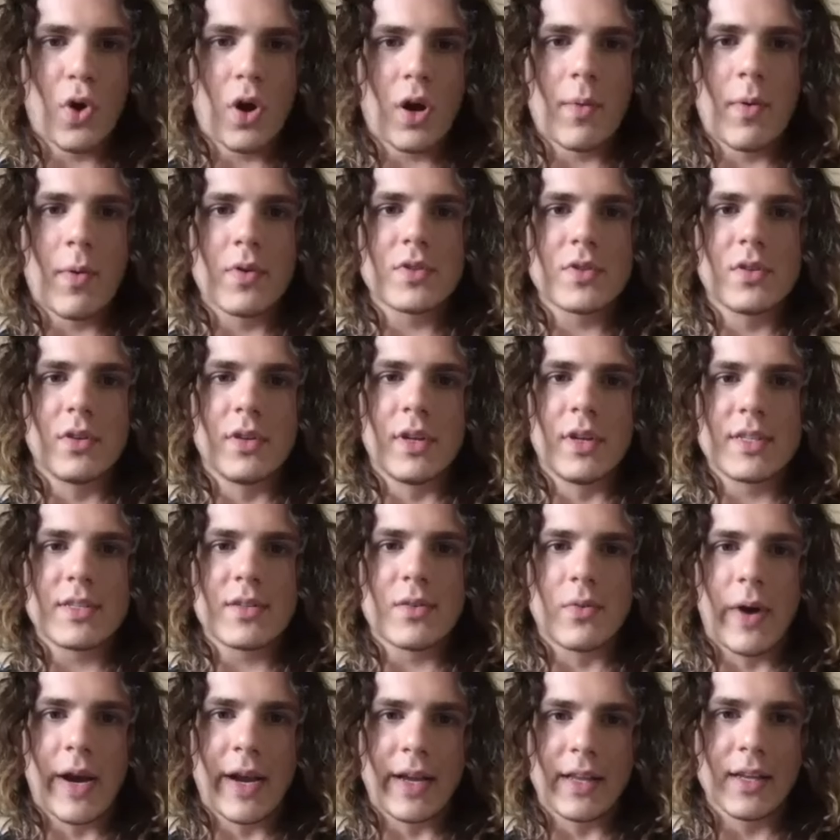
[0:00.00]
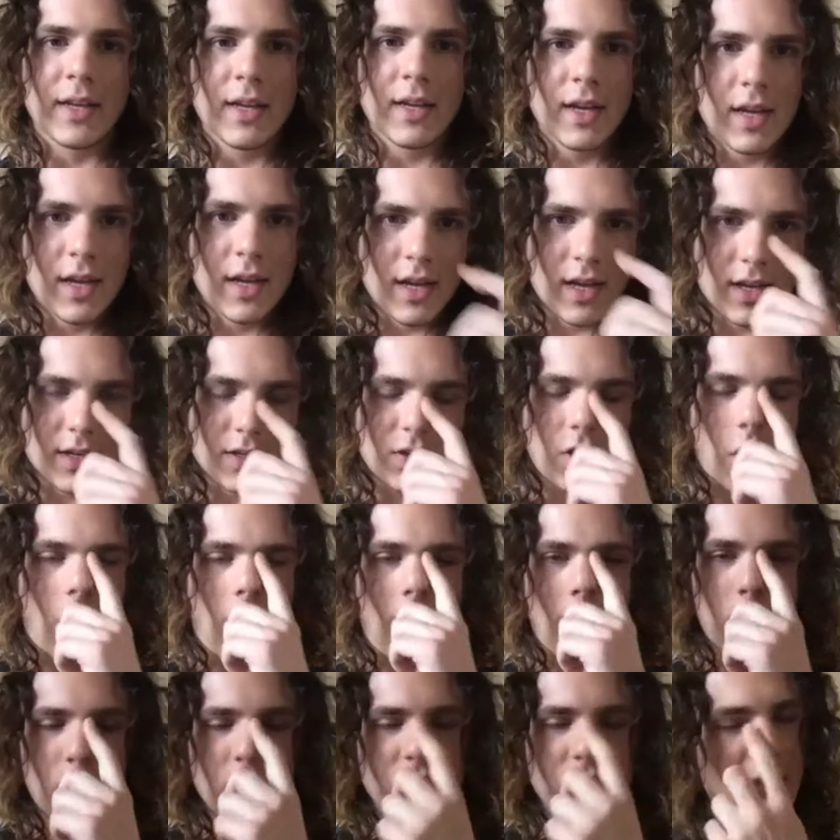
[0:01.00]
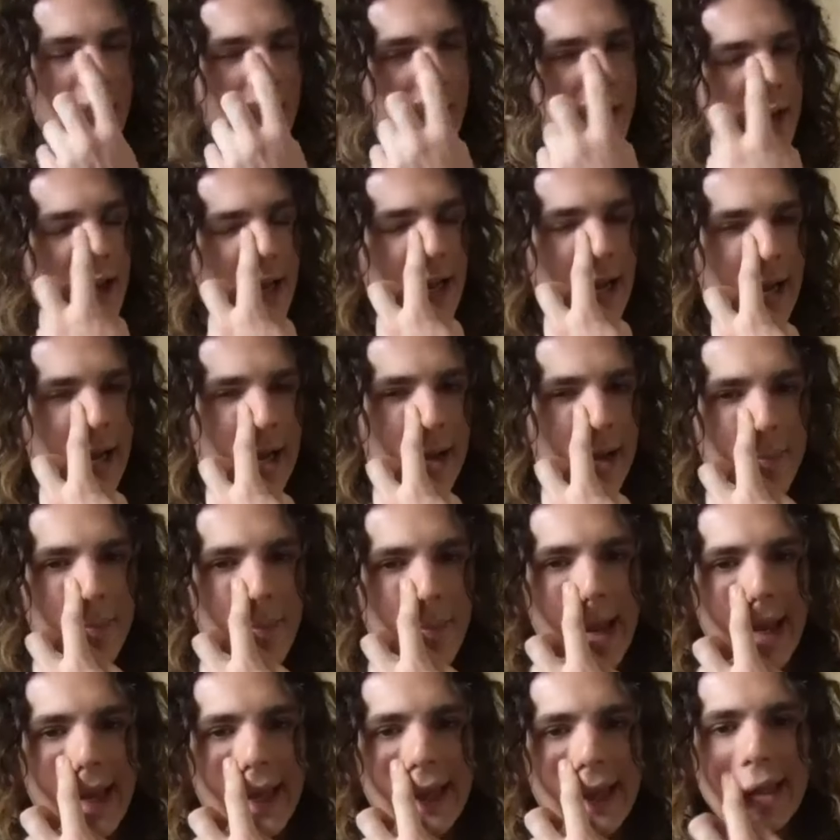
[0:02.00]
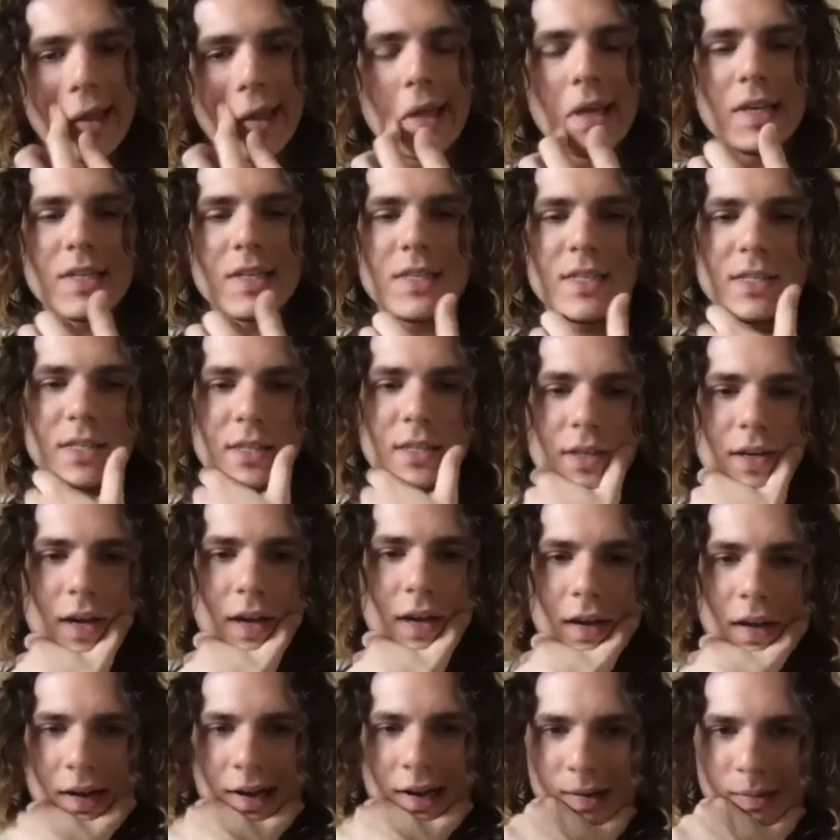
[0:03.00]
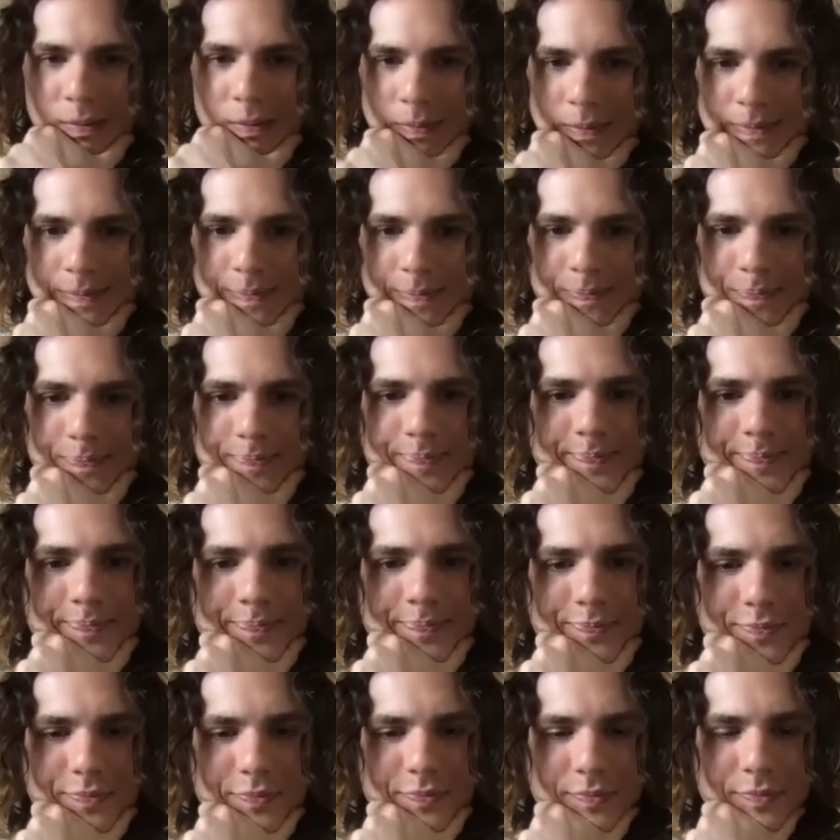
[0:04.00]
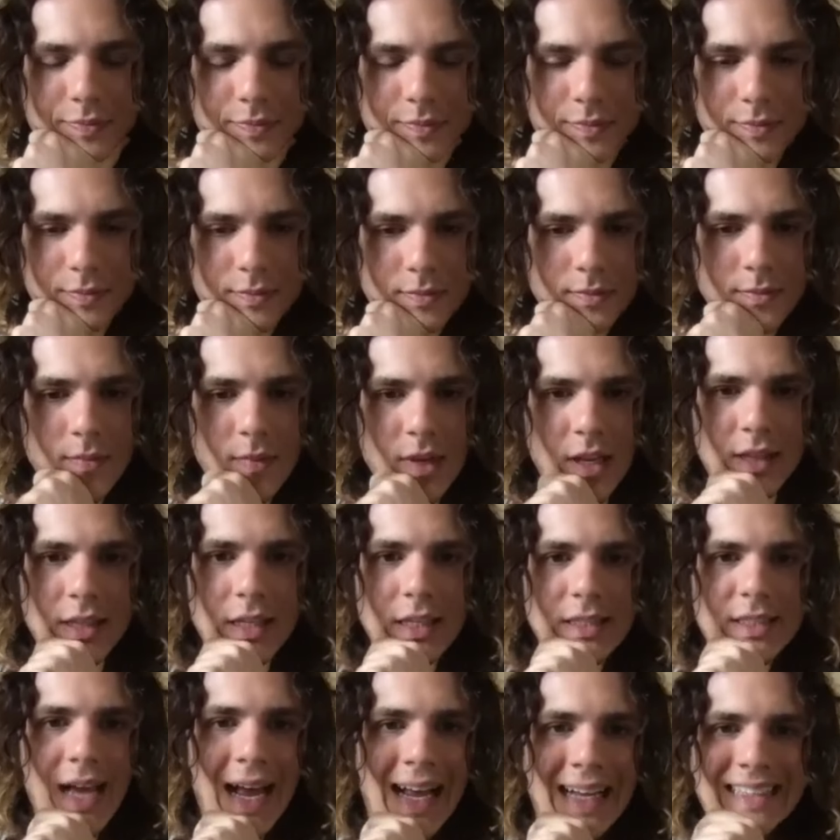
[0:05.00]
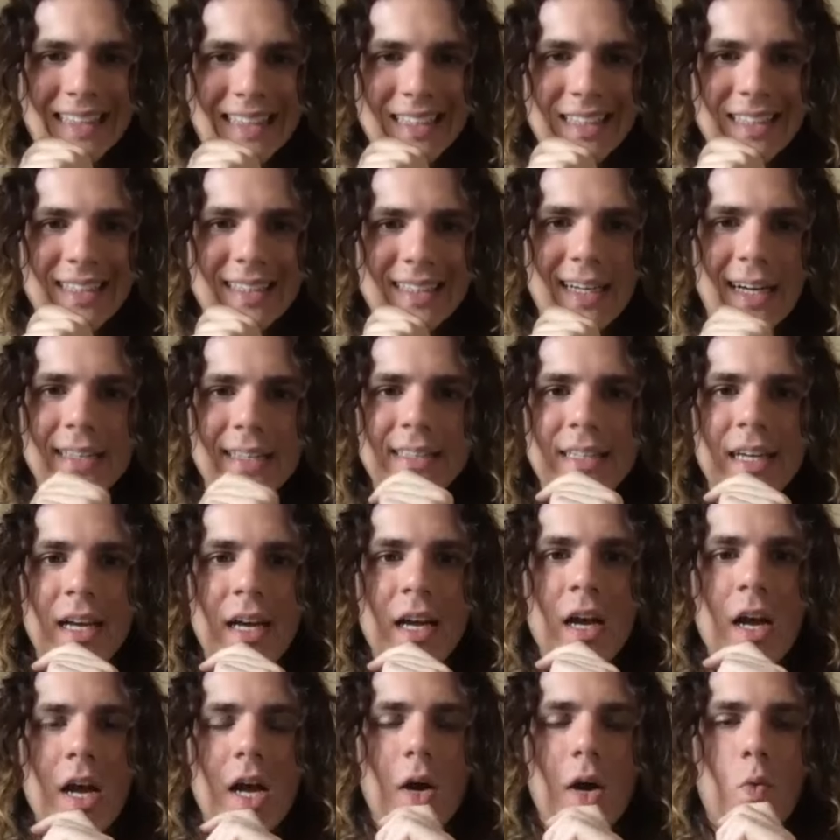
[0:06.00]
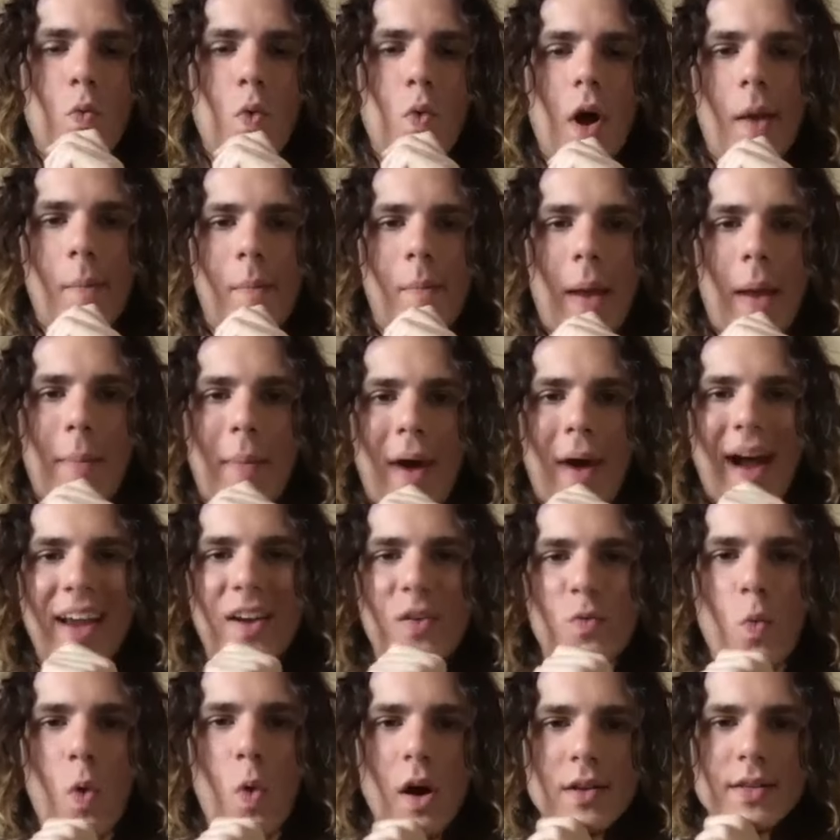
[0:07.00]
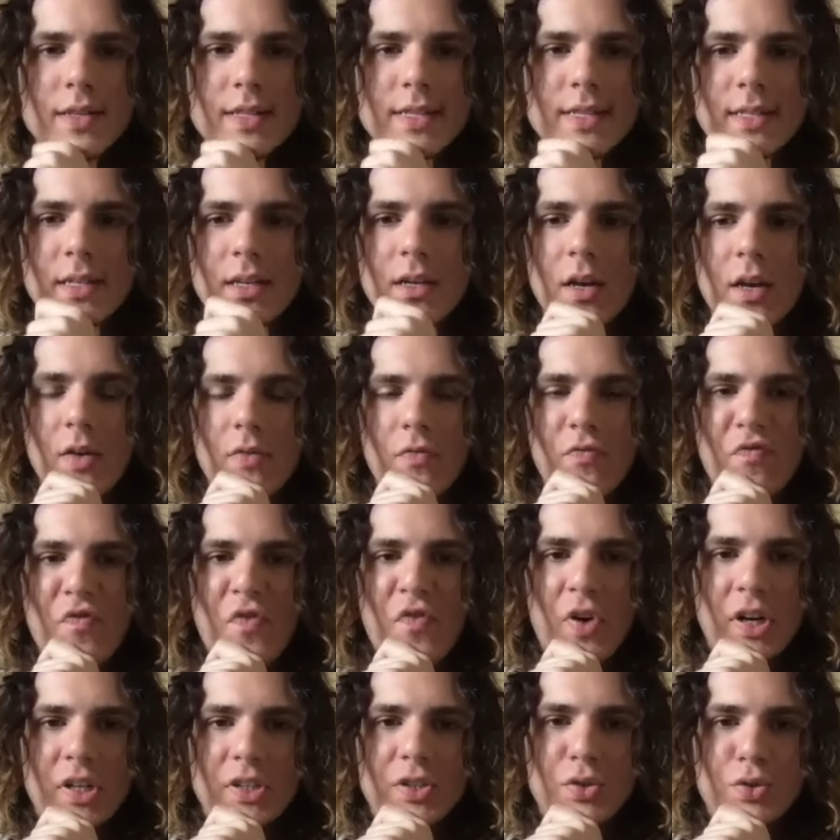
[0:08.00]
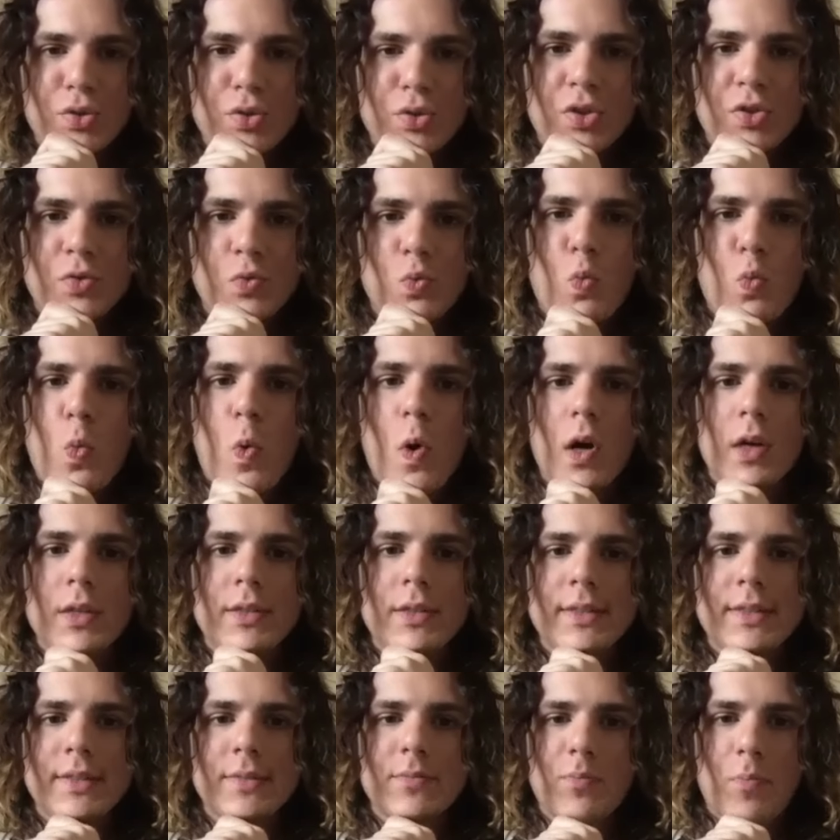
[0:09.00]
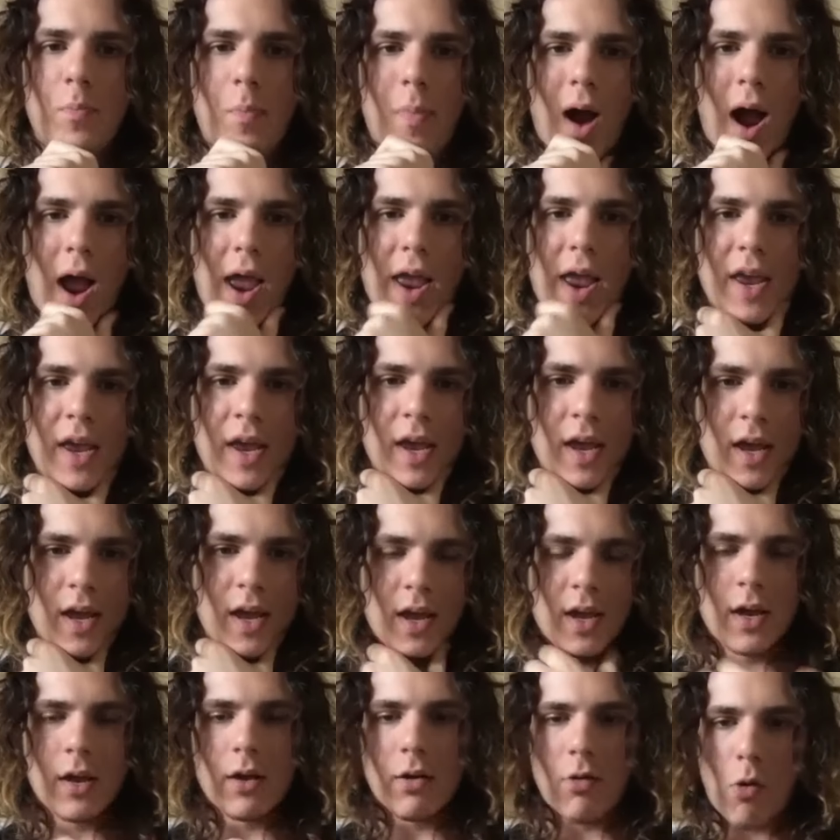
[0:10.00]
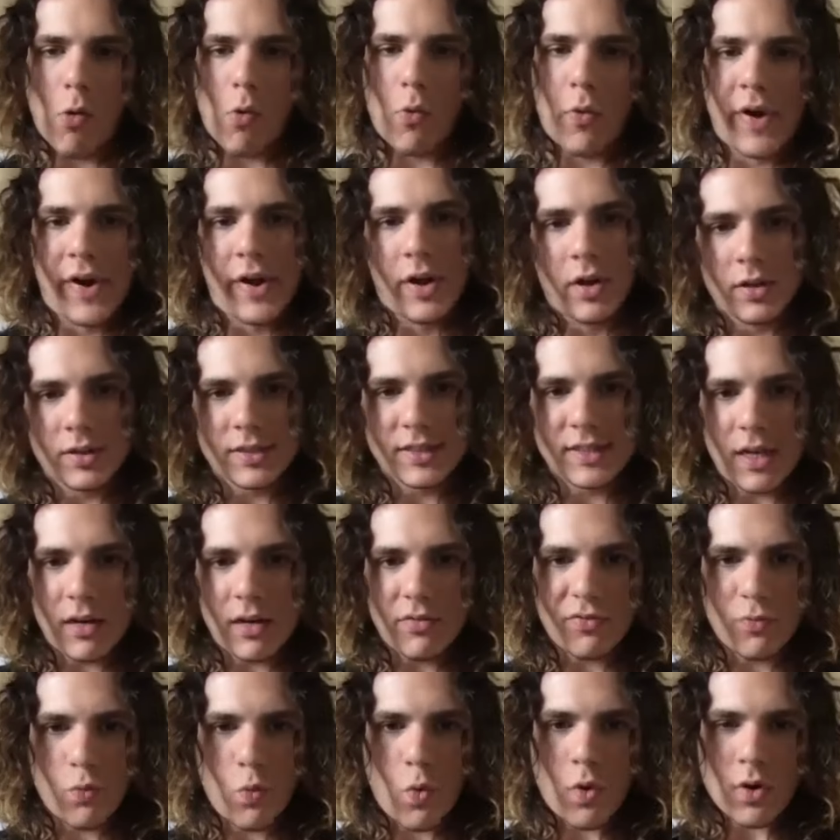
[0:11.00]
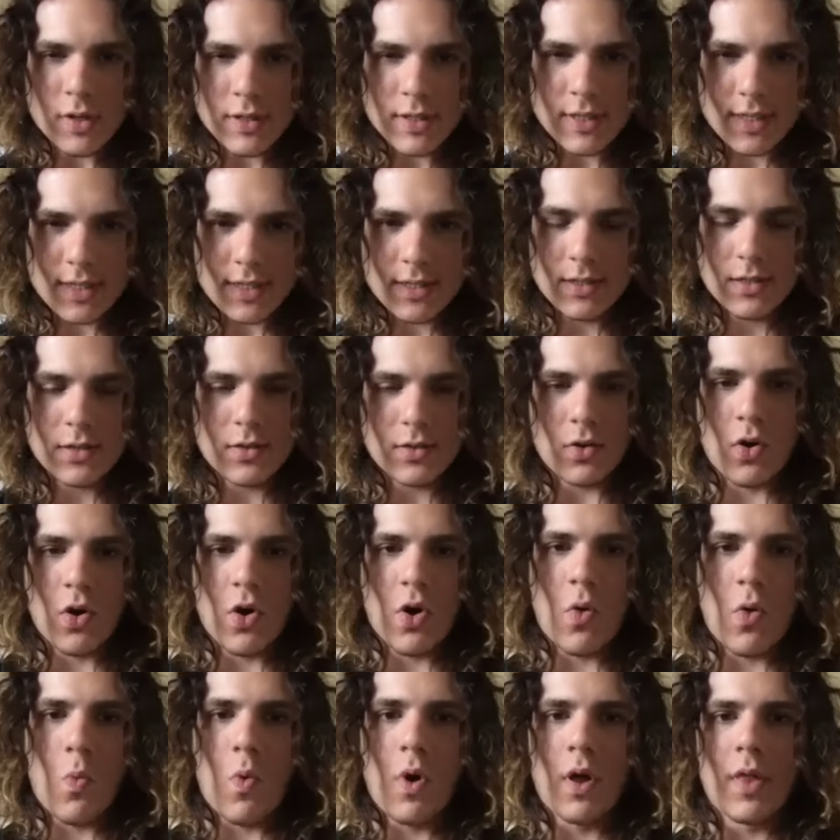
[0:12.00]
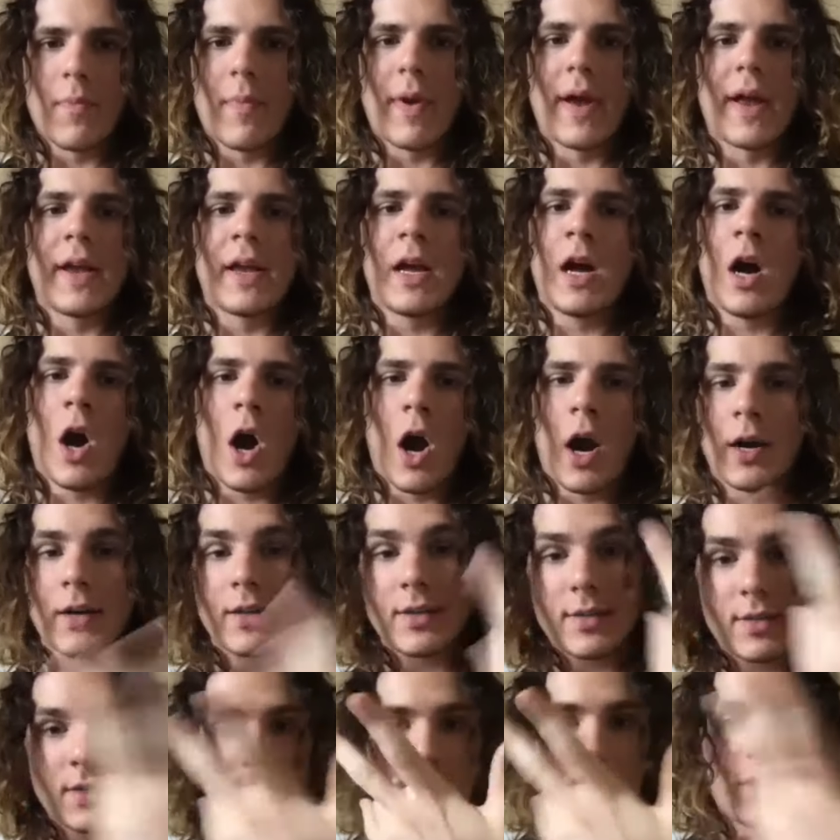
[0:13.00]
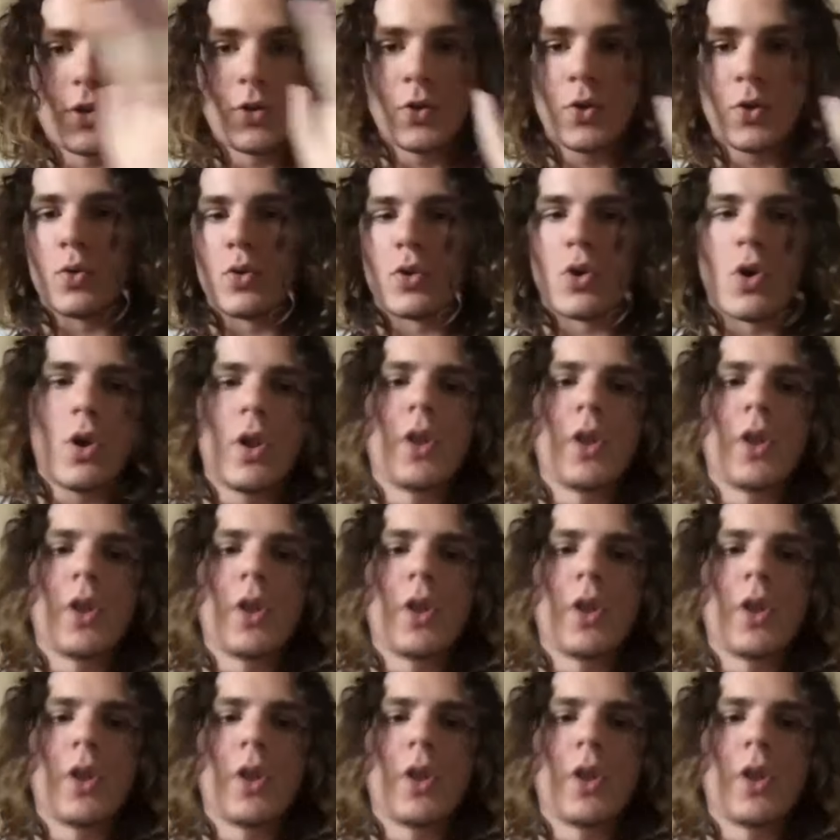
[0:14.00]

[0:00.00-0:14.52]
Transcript: about. So that's great. So I was like uh, making this um, this exercise what my mind wants versus what my real self wants so what my heart you could call it